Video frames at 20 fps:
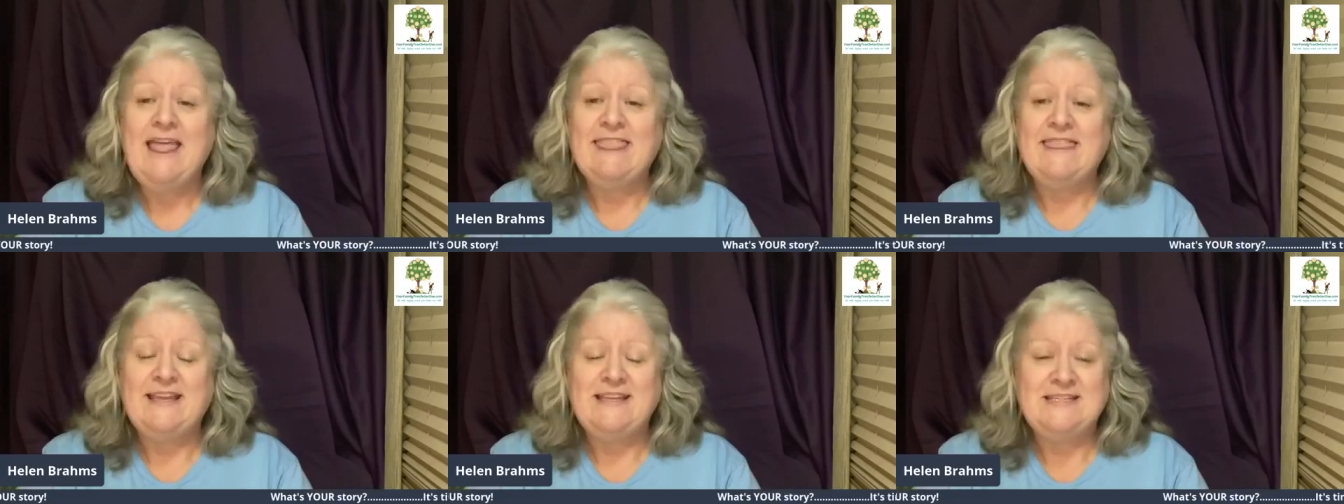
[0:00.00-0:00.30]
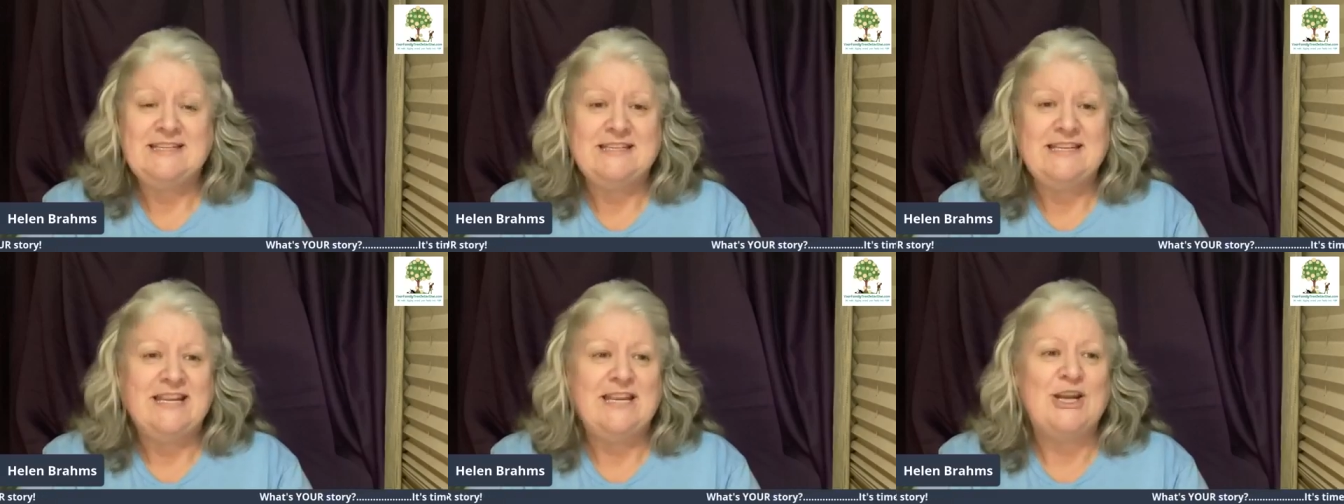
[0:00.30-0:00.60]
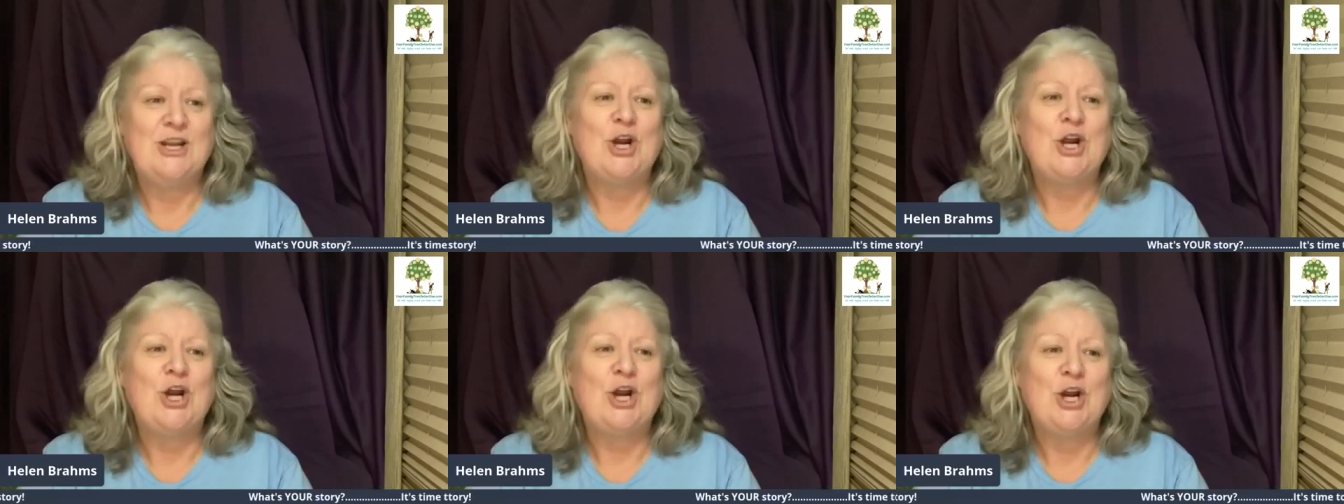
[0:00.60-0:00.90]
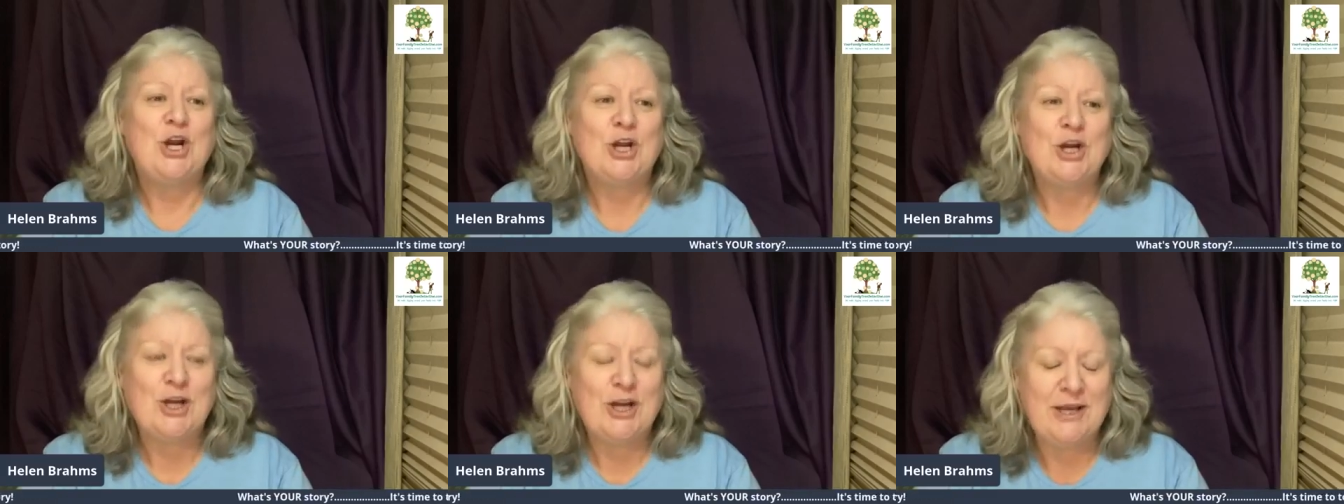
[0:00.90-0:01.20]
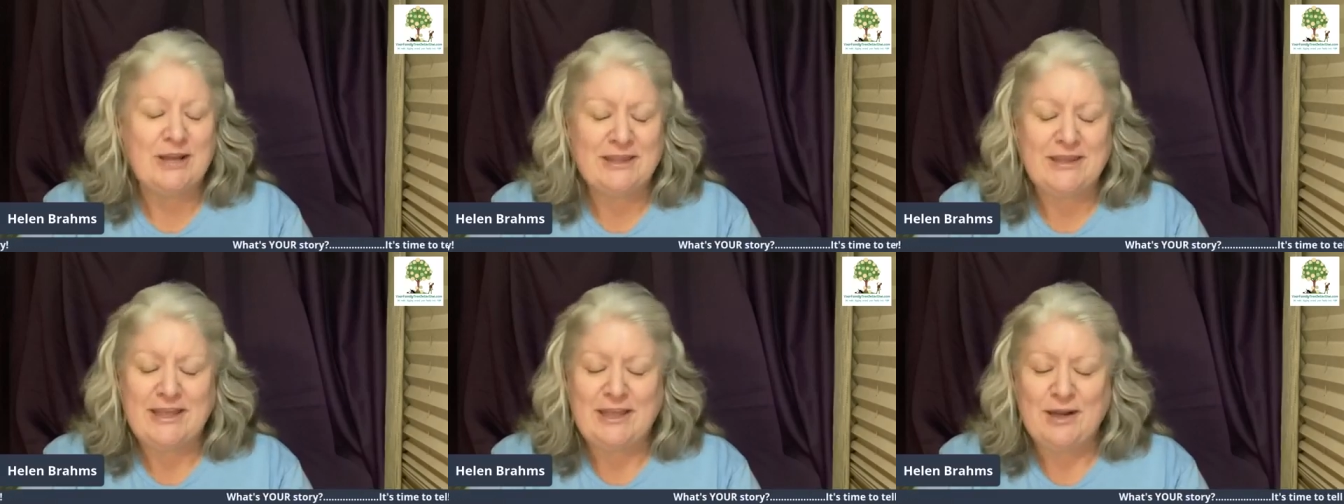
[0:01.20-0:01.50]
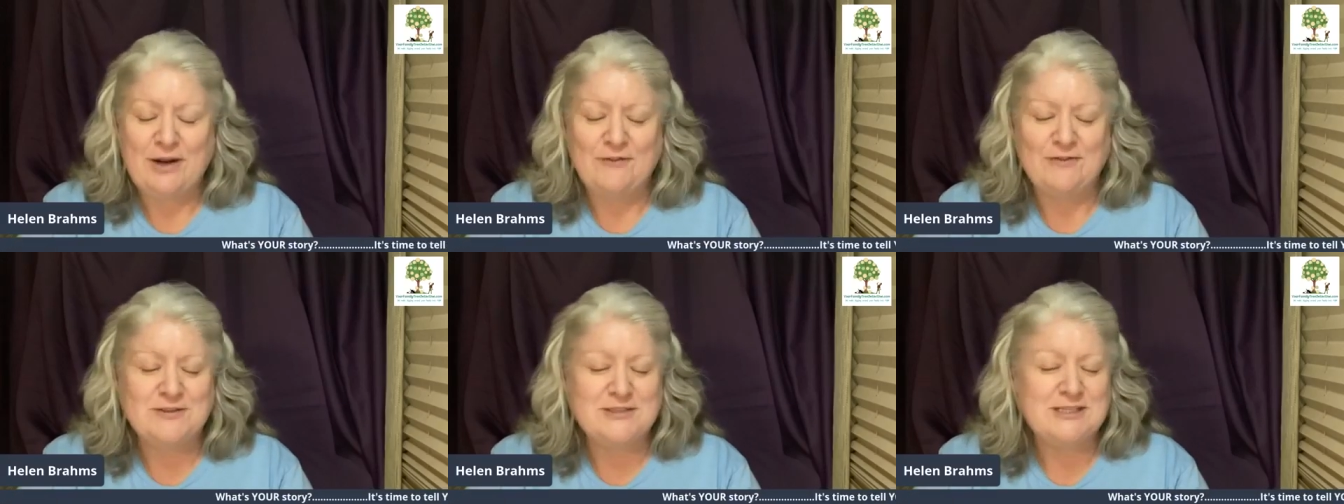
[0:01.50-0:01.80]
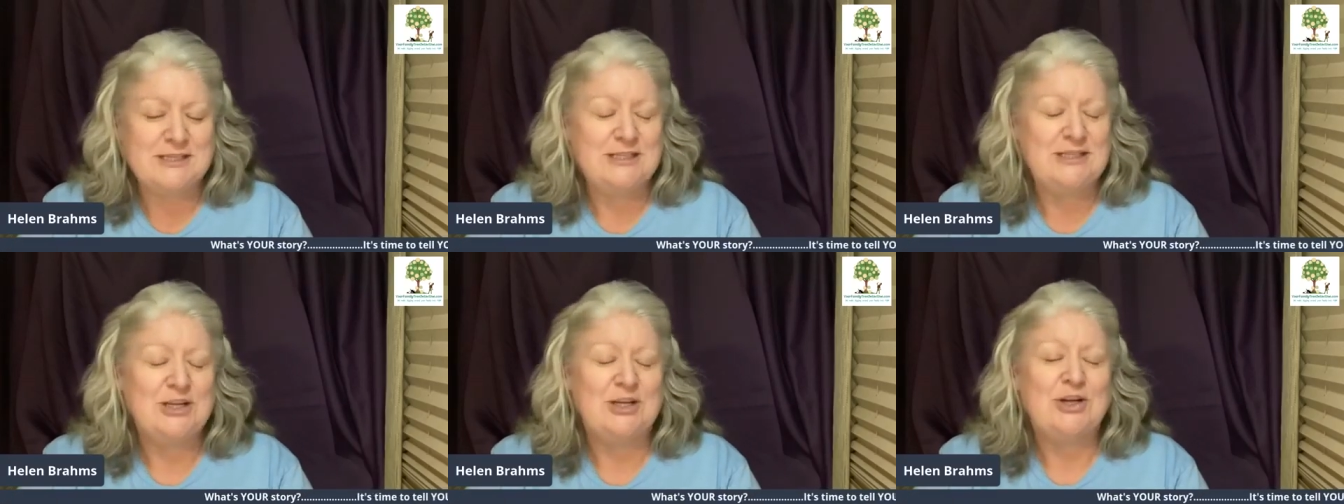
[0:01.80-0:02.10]
They did an incredible, the head office
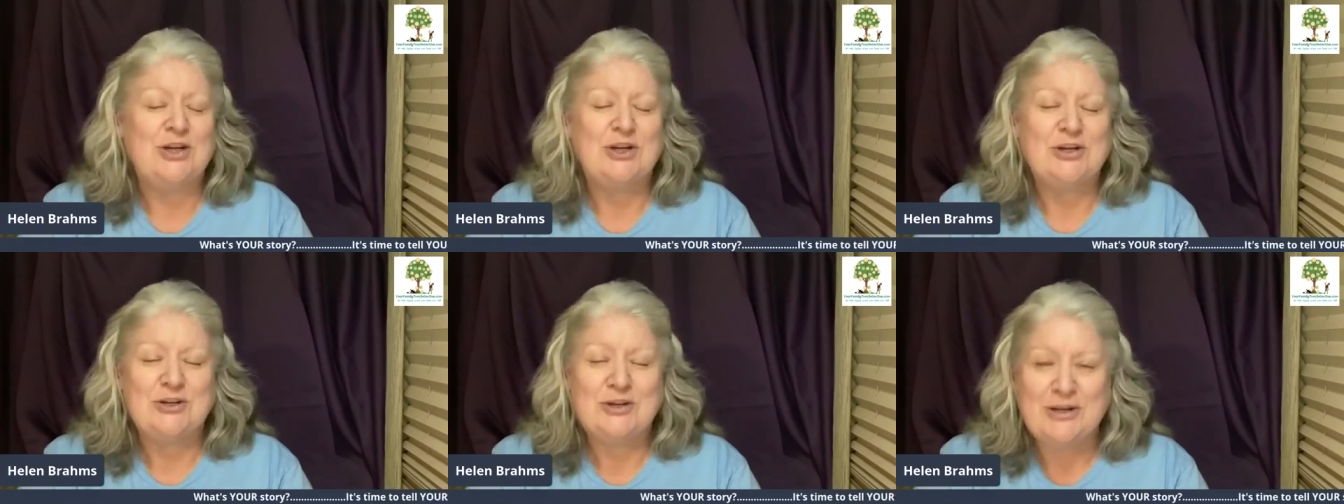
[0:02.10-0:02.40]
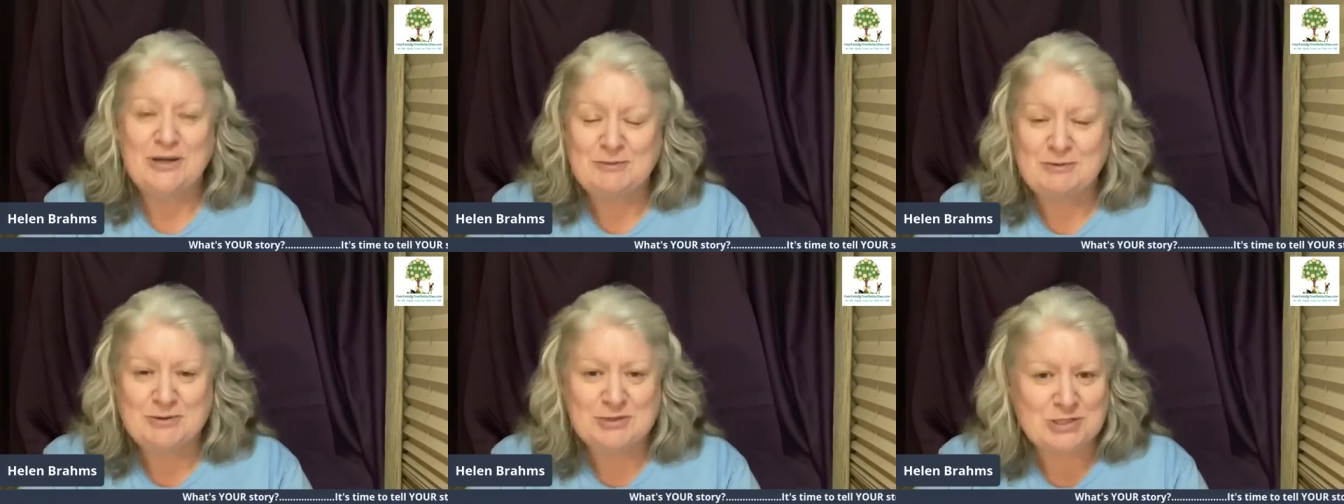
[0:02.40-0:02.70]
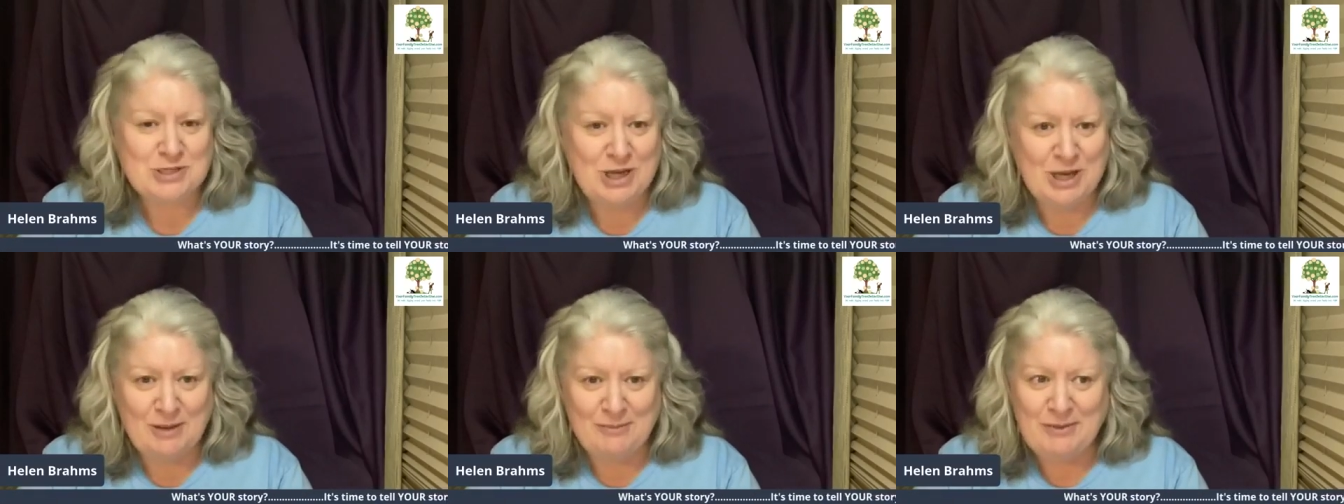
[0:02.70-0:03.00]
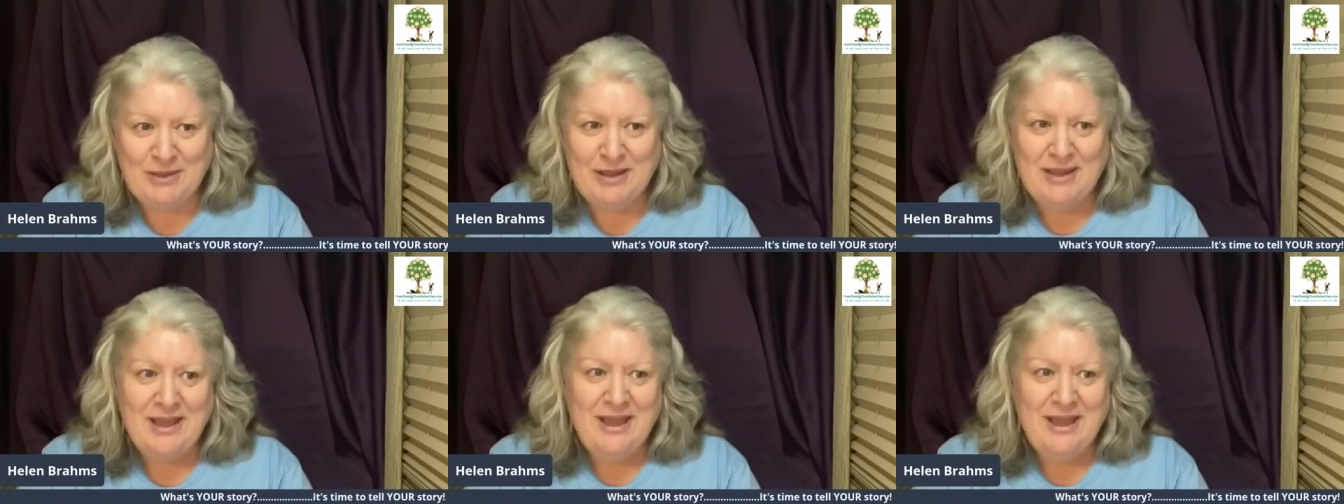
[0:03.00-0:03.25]
did an incredible job